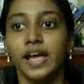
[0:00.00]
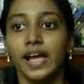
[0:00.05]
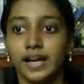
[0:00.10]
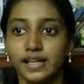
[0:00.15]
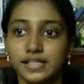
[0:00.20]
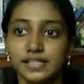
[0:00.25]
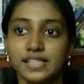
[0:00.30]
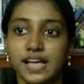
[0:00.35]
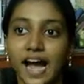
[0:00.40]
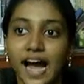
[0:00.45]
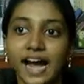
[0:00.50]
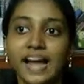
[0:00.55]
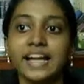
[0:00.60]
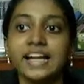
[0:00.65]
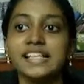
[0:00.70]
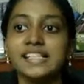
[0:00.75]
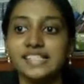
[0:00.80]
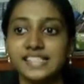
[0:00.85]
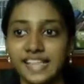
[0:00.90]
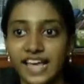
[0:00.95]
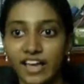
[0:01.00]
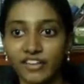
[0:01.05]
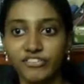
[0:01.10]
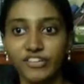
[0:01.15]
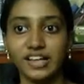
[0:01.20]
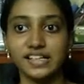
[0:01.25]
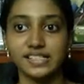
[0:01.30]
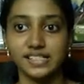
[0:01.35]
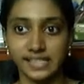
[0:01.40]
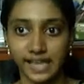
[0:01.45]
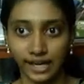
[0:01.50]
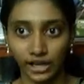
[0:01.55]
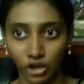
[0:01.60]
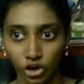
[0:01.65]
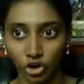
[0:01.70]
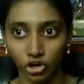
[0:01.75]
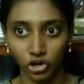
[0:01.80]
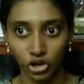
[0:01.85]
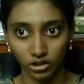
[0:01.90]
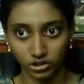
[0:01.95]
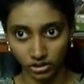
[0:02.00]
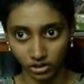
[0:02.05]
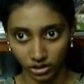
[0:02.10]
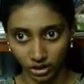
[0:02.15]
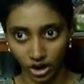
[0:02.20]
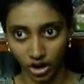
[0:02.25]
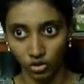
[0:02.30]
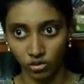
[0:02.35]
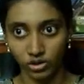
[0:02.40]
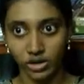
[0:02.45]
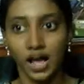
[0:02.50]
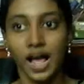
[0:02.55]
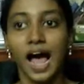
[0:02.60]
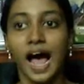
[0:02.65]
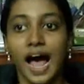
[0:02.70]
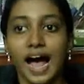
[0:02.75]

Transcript: It is highly safe and secure on the cloud